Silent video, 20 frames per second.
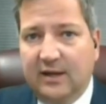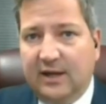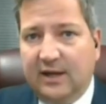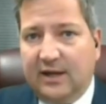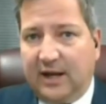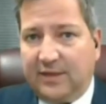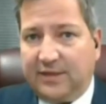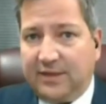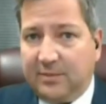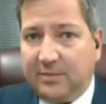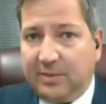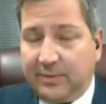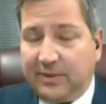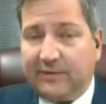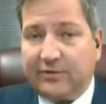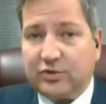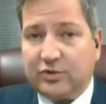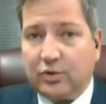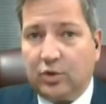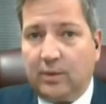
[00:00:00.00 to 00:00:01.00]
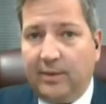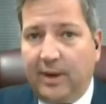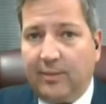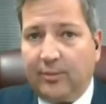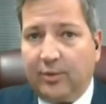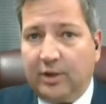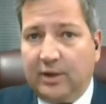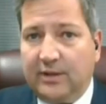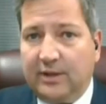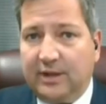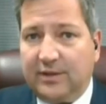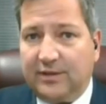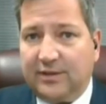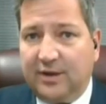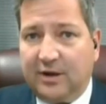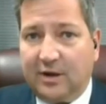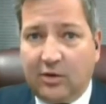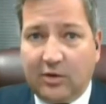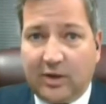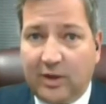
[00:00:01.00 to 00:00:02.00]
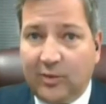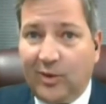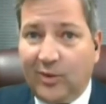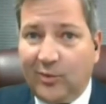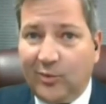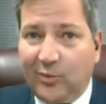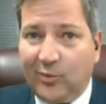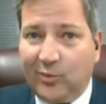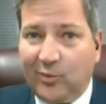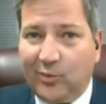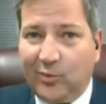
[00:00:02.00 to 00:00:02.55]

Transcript: And I think people have a short memory, and they think, okay, well,